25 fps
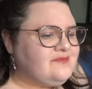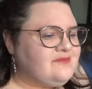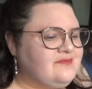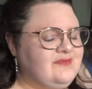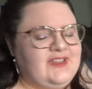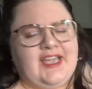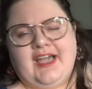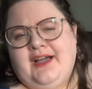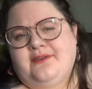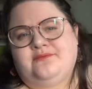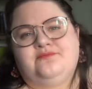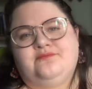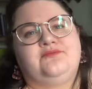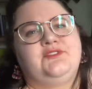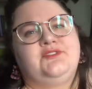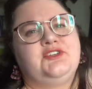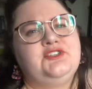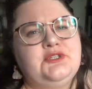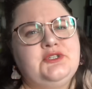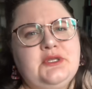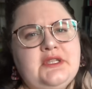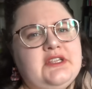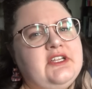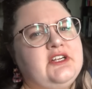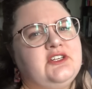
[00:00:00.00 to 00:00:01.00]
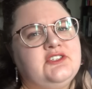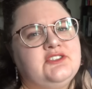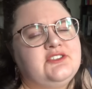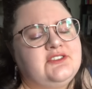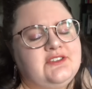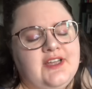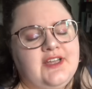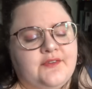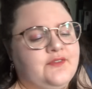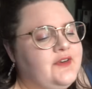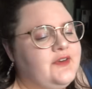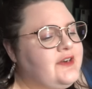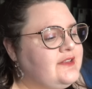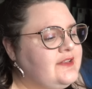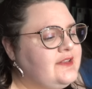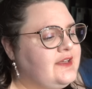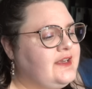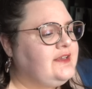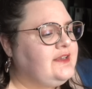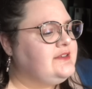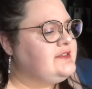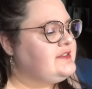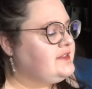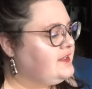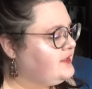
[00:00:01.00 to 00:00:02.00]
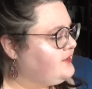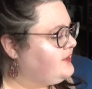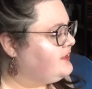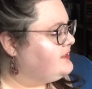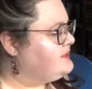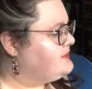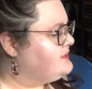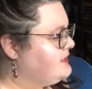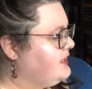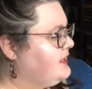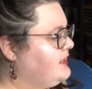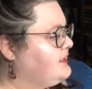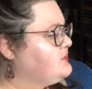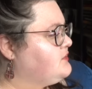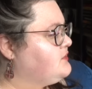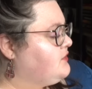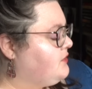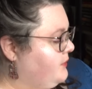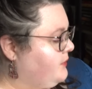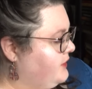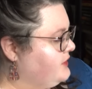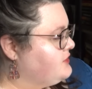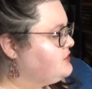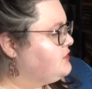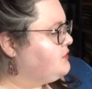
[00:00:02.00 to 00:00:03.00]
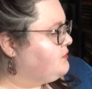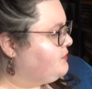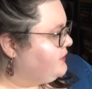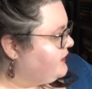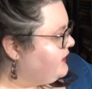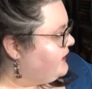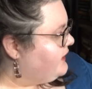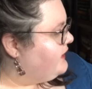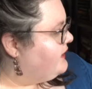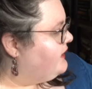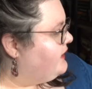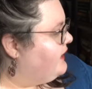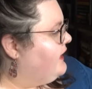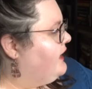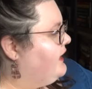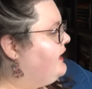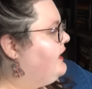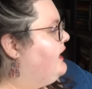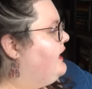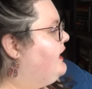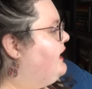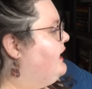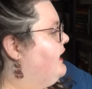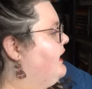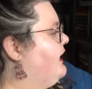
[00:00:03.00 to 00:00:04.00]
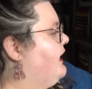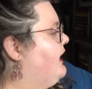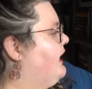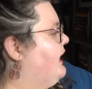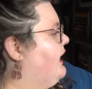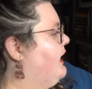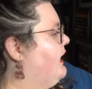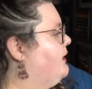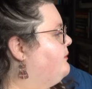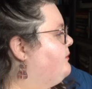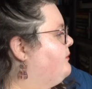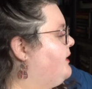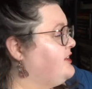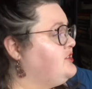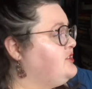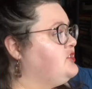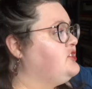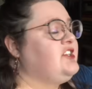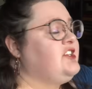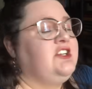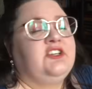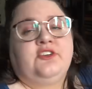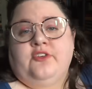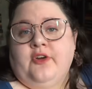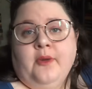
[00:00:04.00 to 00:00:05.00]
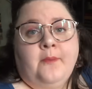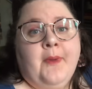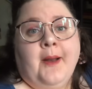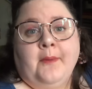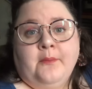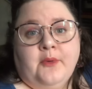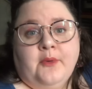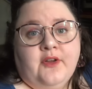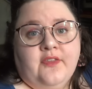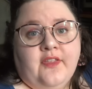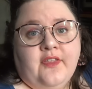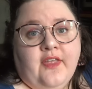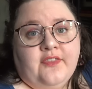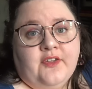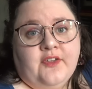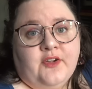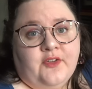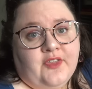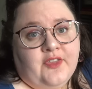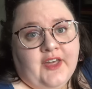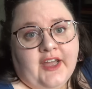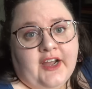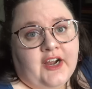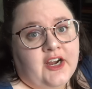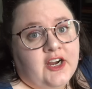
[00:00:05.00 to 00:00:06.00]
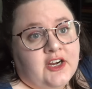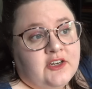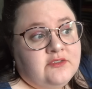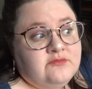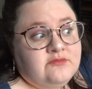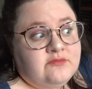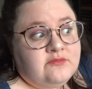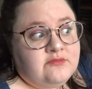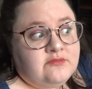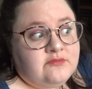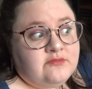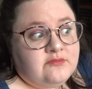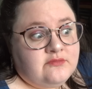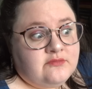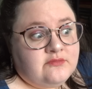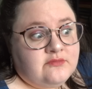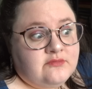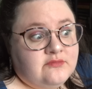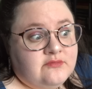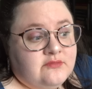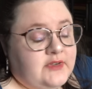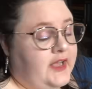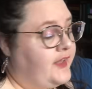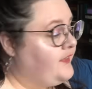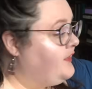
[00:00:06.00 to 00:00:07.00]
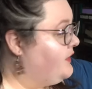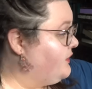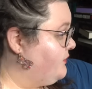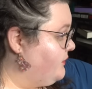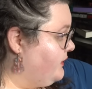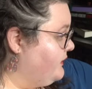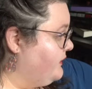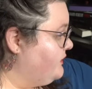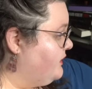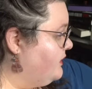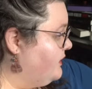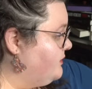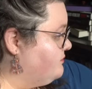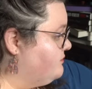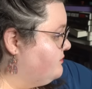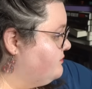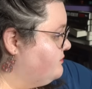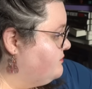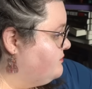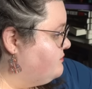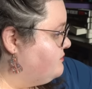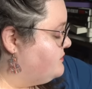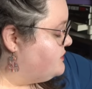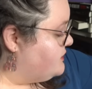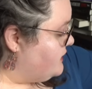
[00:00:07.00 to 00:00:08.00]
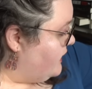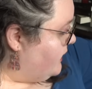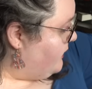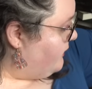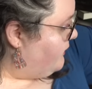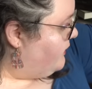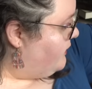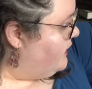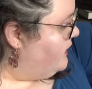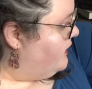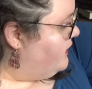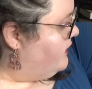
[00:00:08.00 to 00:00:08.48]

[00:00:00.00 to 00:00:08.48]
yeah, there's, there's definitely series things for me to read. Um, I just need to remember that they're there and then read them. So